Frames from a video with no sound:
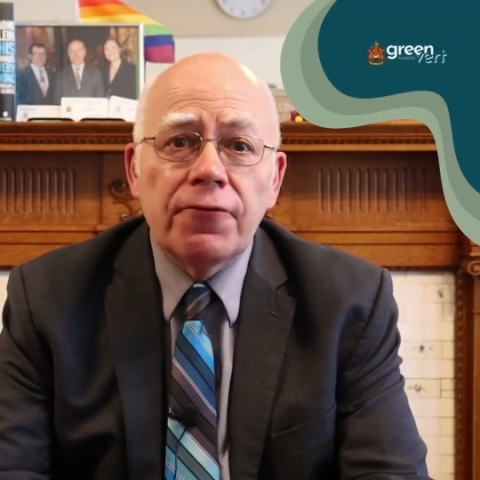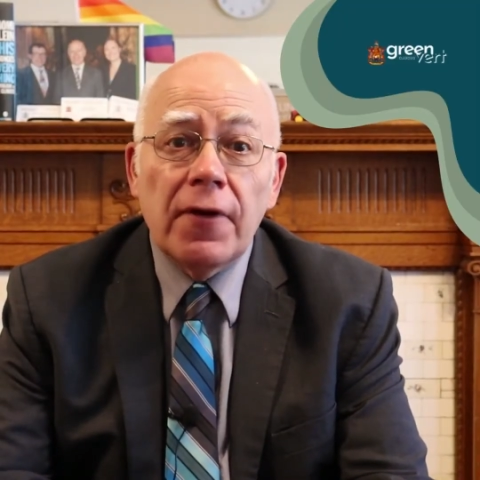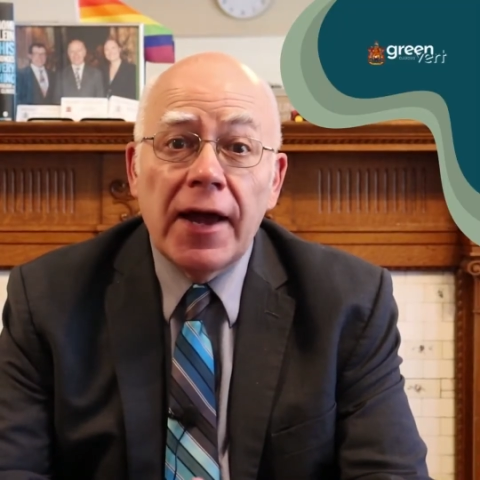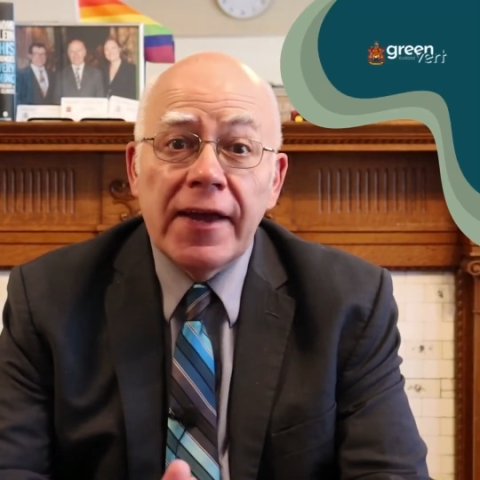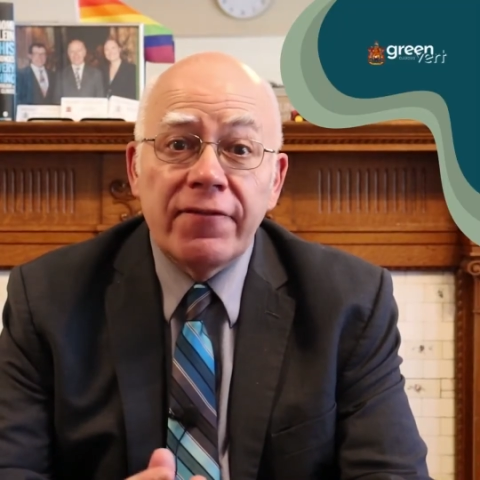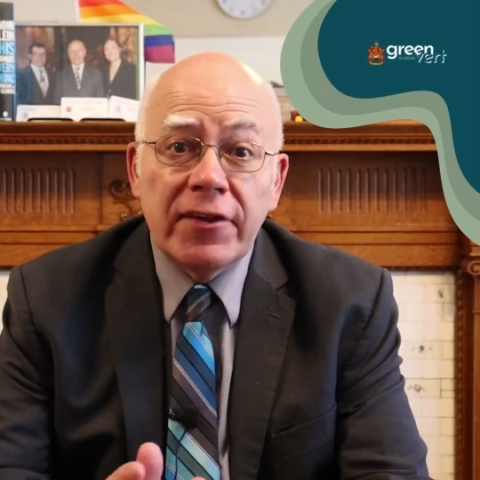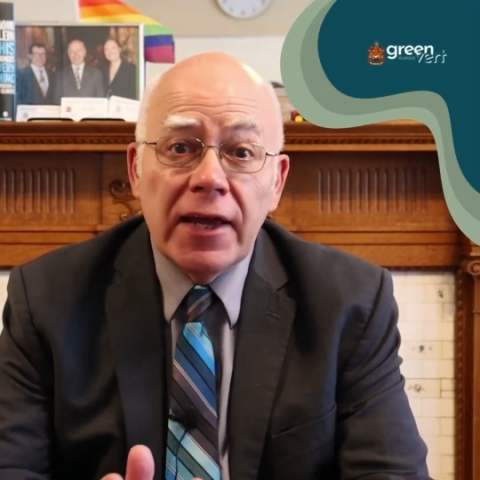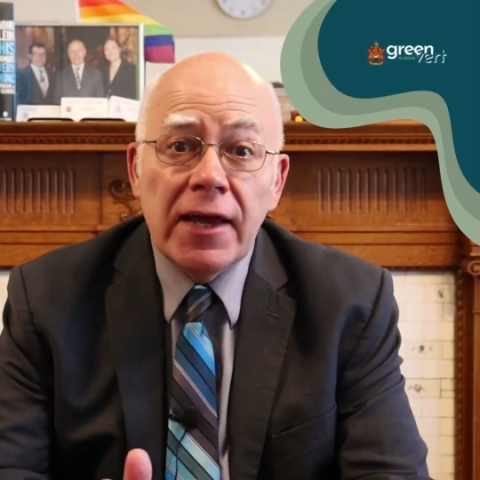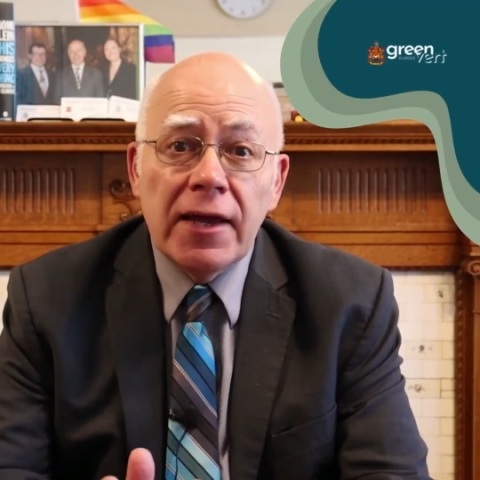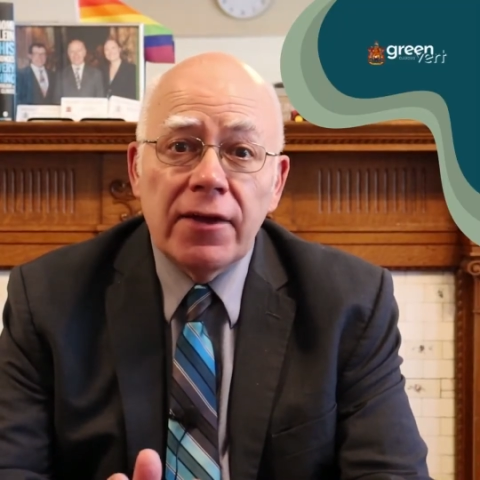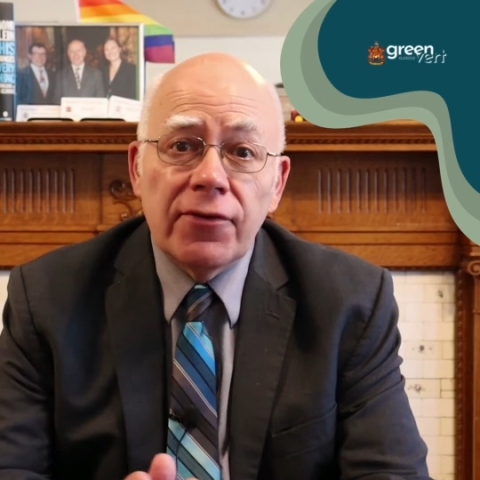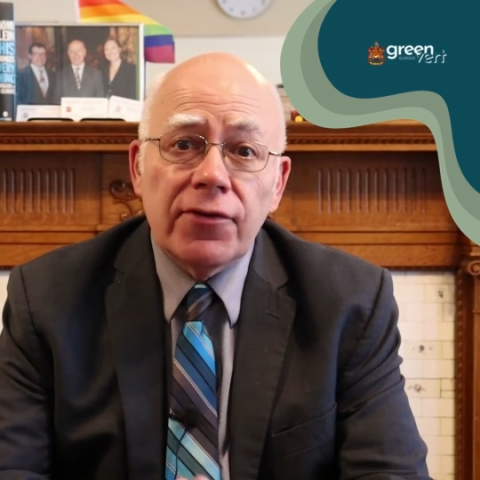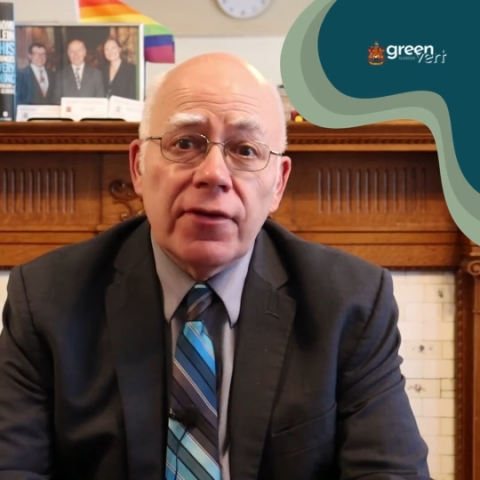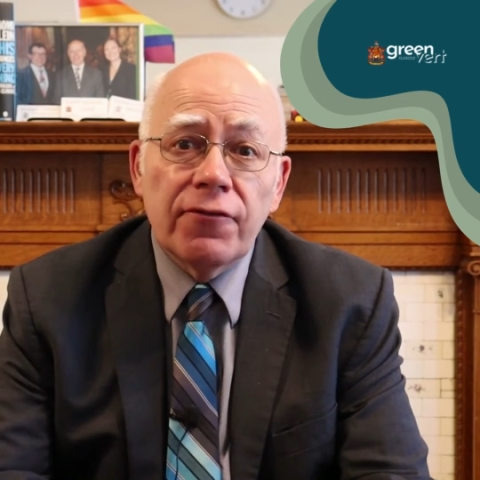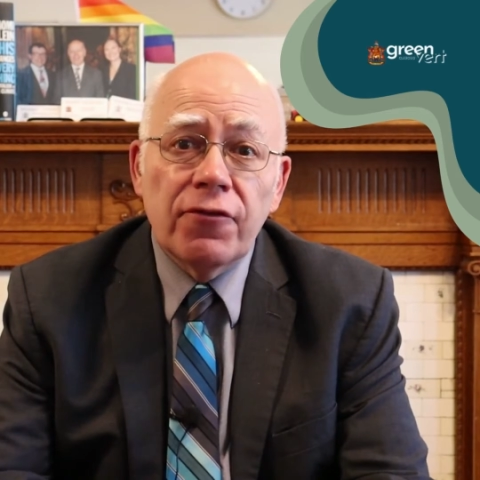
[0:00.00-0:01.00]
5
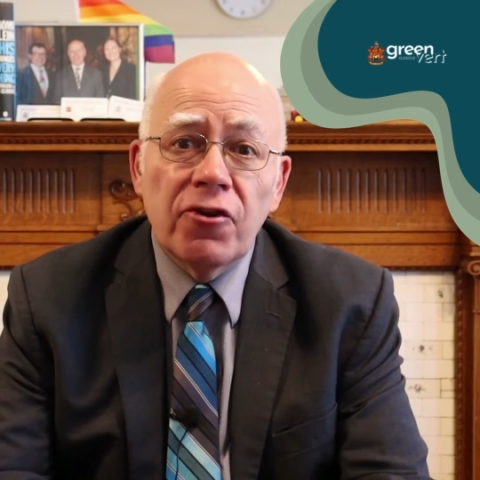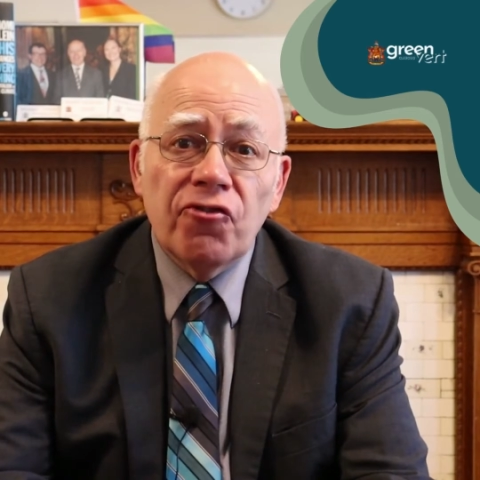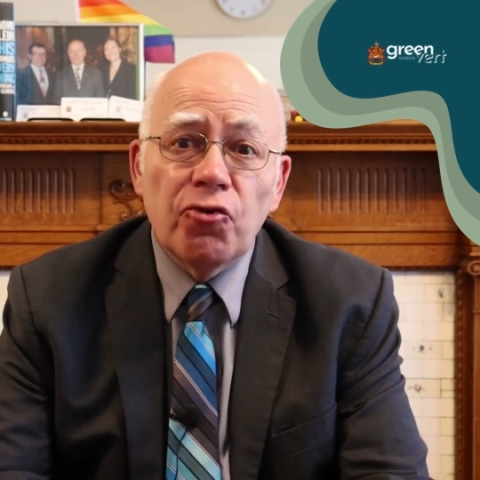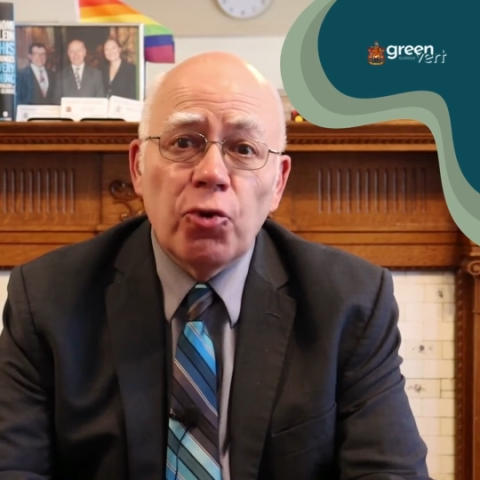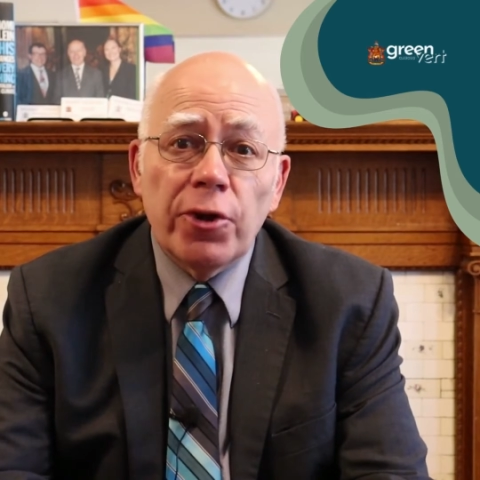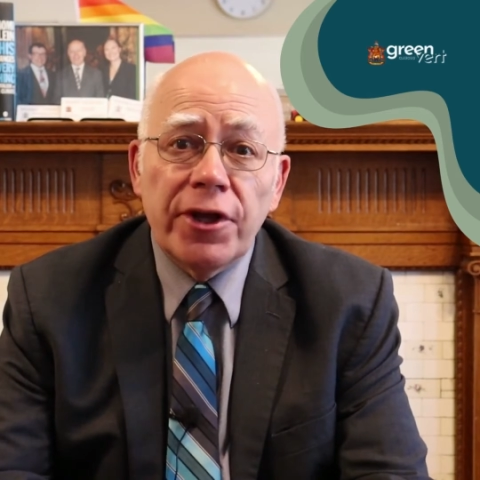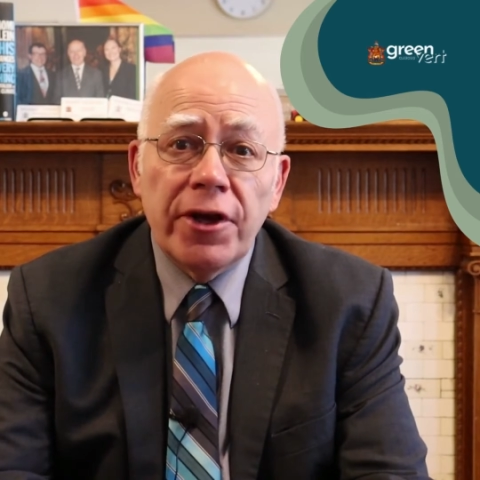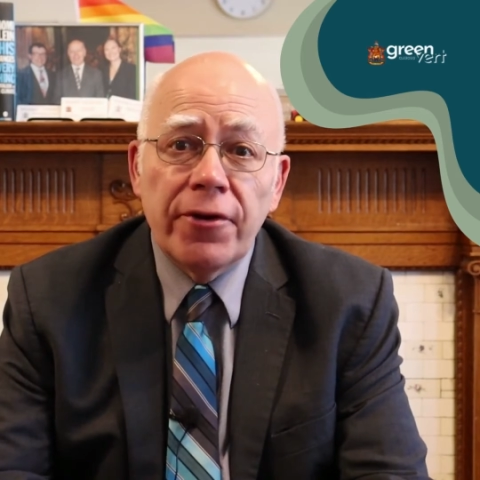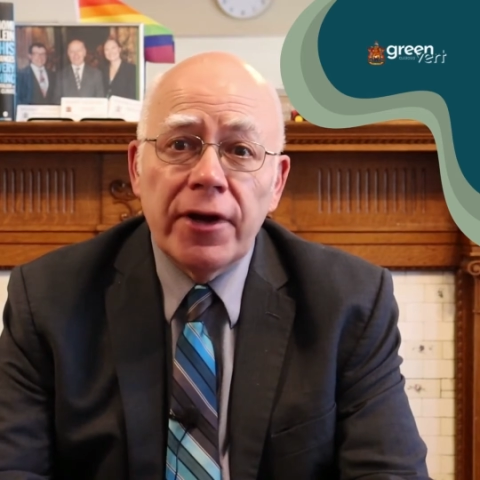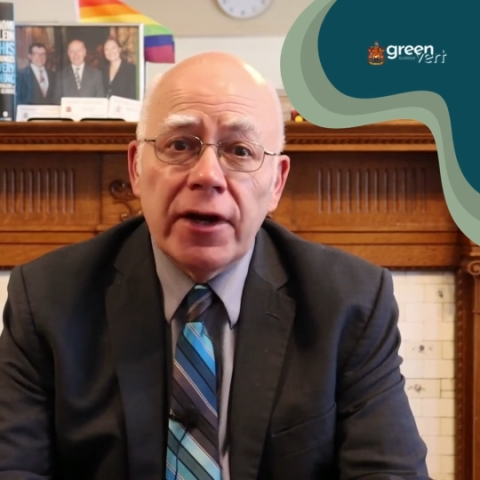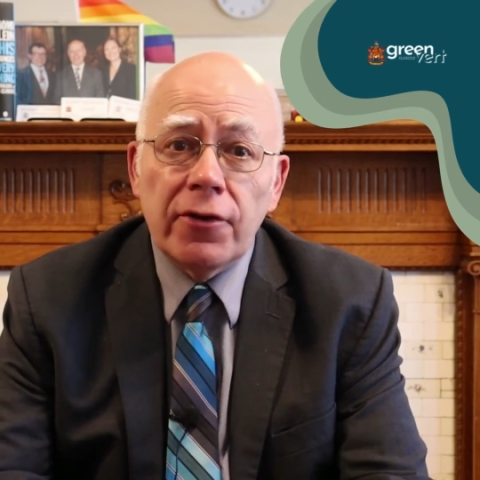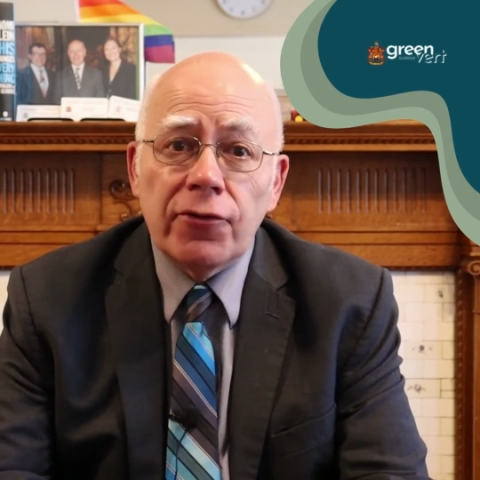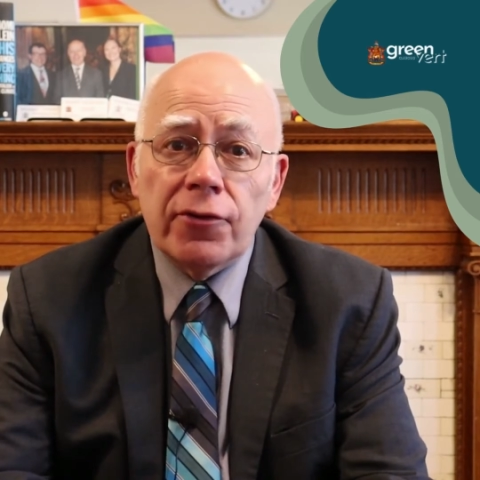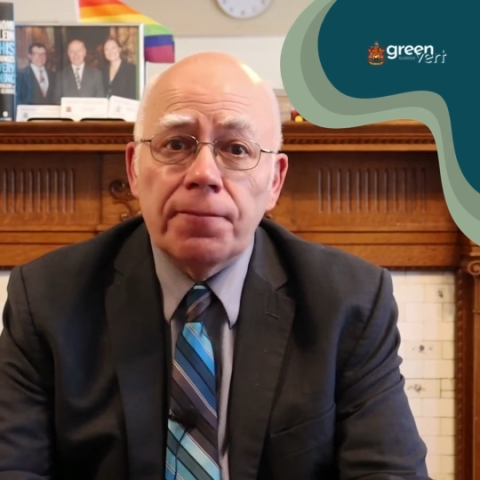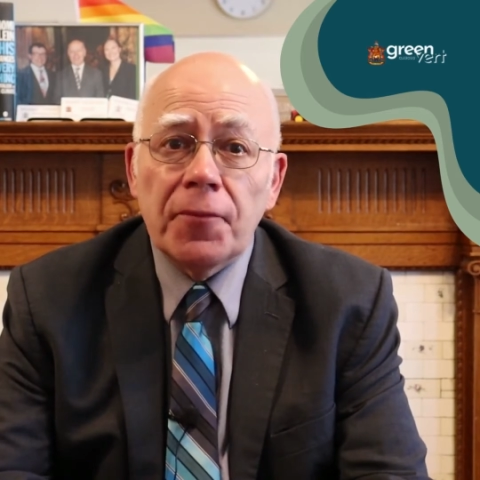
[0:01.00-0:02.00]
days of virtual
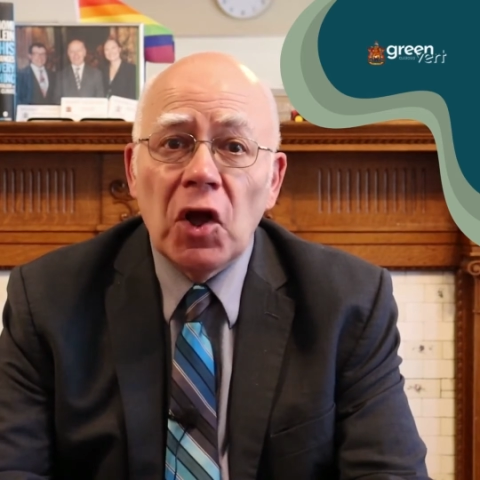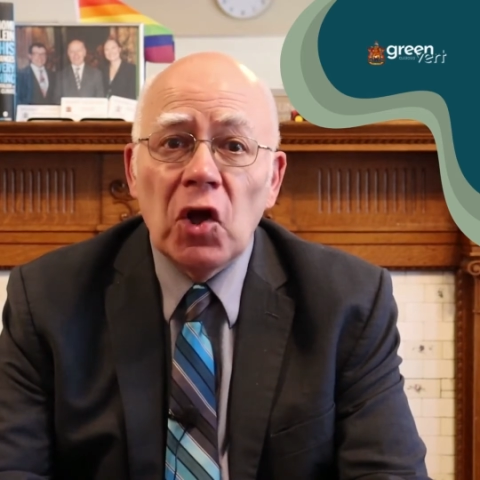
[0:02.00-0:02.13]
hearings